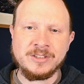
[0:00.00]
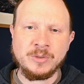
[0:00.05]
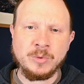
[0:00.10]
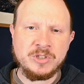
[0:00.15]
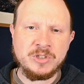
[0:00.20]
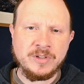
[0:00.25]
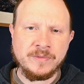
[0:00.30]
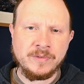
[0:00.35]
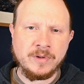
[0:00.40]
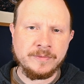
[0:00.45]
So
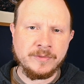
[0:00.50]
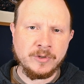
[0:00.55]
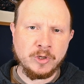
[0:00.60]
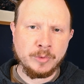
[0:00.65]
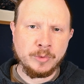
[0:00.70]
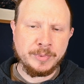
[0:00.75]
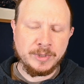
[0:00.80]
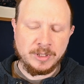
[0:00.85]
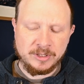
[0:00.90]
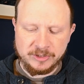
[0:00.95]
once you've got
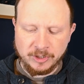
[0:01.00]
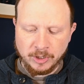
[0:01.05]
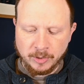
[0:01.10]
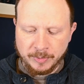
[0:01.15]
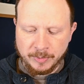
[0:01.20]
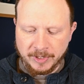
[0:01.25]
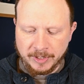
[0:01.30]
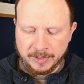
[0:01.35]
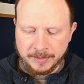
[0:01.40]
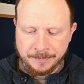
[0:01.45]
PhotoPills
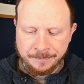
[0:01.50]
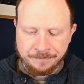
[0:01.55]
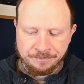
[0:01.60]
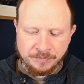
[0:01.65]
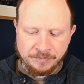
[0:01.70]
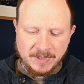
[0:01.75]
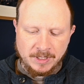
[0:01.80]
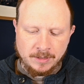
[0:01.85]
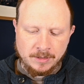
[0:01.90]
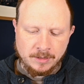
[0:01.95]
open,
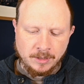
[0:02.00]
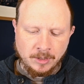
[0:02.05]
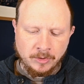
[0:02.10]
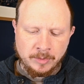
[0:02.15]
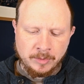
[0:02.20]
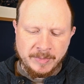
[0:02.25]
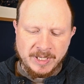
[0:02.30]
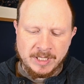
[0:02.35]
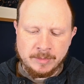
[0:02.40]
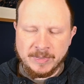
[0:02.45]
on the
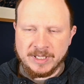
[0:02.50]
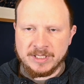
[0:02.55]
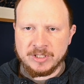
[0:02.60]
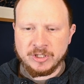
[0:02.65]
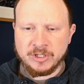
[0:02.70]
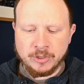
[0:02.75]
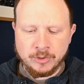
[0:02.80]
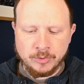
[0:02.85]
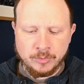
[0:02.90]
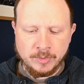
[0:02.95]
main
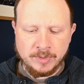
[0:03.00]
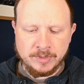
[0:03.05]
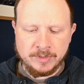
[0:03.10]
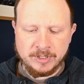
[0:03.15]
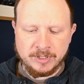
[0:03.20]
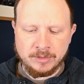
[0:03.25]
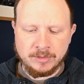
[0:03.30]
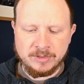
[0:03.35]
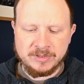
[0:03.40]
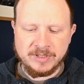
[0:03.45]
menu,
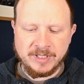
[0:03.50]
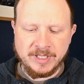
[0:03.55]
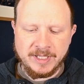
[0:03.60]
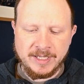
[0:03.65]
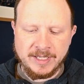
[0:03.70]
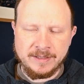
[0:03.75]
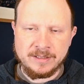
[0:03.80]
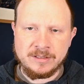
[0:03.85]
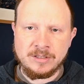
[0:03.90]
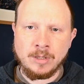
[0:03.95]
you'll see
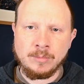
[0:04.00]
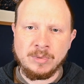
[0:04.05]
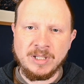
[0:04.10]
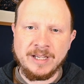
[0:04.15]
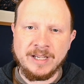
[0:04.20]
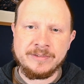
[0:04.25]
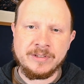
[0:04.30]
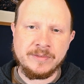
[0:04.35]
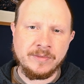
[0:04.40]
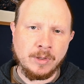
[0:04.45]
in the top
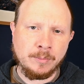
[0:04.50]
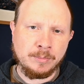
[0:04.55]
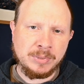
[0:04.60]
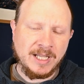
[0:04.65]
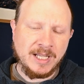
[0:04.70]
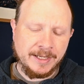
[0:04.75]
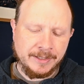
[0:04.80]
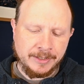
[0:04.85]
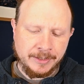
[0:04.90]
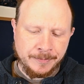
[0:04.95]
left, you've got
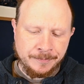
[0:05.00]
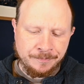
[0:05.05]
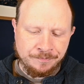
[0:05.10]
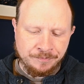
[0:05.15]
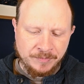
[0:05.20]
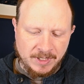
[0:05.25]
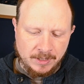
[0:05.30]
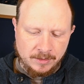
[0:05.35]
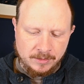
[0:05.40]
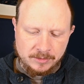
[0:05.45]
Planner.
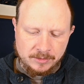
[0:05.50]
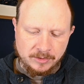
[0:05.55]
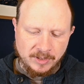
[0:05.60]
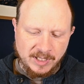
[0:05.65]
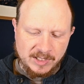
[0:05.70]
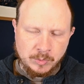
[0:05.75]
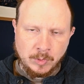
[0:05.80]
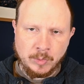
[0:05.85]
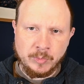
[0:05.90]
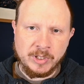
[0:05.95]
So
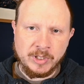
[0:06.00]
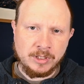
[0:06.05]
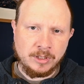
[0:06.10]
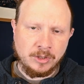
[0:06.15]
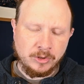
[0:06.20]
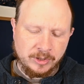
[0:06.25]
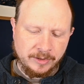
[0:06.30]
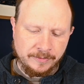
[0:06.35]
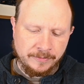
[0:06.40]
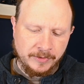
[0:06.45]
that's what we're gonna
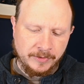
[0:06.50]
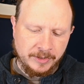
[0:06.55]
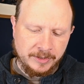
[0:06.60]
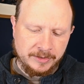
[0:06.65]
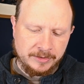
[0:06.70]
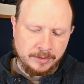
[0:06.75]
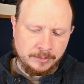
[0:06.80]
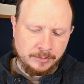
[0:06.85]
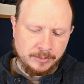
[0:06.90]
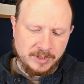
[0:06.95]
look at
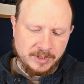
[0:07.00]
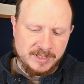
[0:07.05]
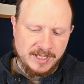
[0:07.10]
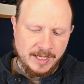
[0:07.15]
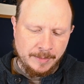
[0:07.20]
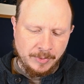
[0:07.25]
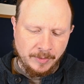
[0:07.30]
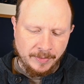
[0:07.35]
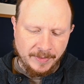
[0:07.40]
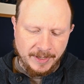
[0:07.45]
first. I'm gonna
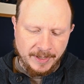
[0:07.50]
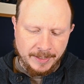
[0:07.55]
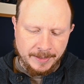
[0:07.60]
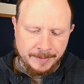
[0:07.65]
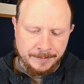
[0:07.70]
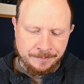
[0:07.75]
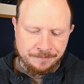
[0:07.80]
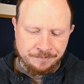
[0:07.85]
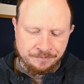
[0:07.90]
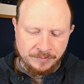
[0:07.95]
tap on
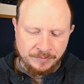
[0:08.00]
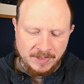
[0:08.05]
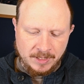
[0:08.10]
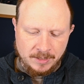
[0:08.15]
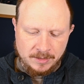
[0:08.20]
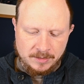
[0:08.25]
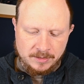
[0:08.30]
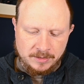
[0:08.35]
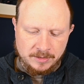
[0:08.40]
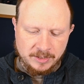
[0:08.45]
that.
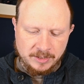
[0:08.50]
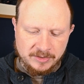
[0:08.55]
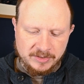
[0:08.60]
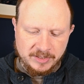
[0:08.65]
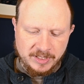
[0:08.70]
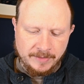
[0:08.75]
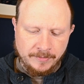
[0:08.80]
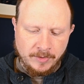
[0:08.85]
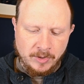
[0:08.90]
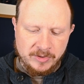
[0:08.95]
You
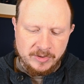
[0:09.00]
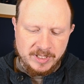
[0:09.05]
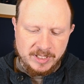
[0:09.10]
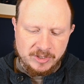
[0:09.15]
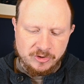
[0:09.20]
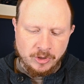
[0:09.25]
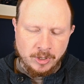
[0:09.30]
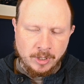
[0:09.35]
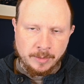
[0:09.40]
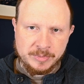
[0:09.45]
see, I've already
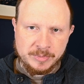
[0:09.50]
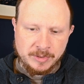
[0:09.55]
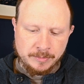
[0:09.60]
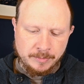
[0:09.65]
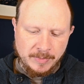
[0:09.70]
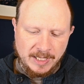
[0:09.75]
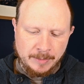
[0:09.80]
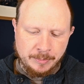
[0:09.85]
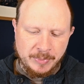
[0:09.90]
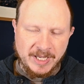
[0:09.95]
dropped
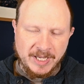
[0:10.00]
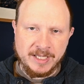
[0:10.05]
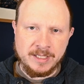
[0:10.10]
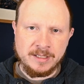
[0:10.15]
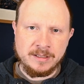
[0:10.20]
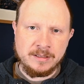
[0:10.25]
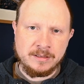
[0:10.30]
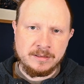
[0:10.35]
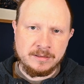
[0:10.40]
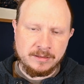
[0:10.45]
my
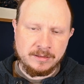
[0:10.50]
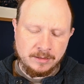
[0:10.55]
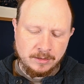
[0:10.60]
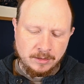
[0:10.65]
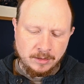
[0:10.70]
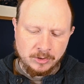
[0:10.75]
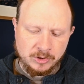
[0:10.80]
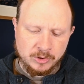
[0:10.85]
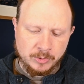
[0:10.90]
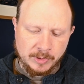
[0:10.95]
pin
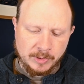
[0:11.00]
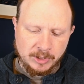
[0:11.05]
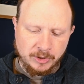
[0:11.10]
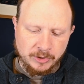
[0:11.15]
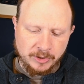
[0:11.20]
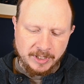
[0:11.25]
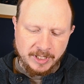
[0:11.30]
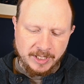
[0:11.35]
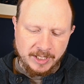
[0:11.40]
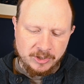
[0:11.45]
onto a
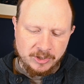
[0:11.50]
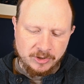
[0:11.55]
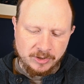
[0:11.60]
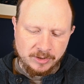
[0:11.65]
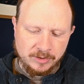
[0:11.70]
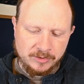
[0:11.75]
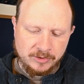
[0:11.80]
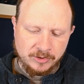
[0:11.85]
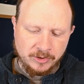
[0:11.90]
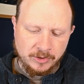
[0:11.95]

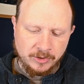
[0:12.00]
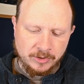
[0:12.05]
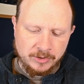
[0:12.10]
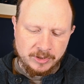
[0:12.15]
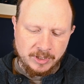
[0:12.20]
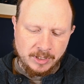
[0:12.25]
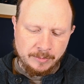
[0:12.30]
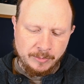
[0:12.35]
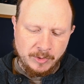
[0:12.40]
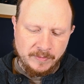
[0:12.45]
location. So
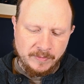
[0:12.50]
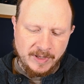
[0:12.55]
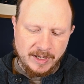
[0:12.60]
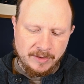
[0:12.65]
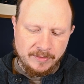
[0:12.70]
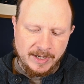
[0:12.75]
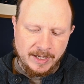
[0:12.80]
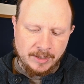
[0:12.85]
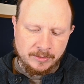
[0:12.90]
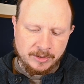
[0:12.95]
you can move that
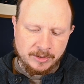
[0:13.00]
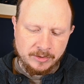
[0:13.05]
around.